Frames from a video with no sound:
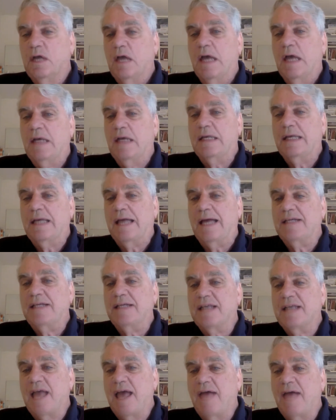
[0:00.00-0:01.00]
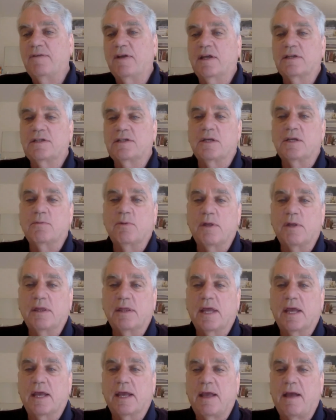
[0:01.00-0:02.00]
and engage in advocacy
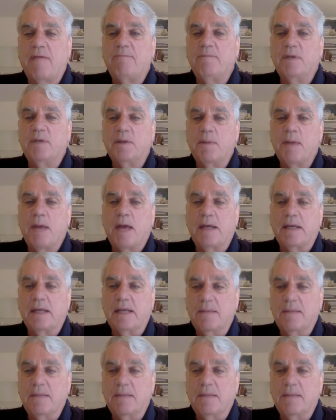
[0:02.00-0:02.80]
with their government about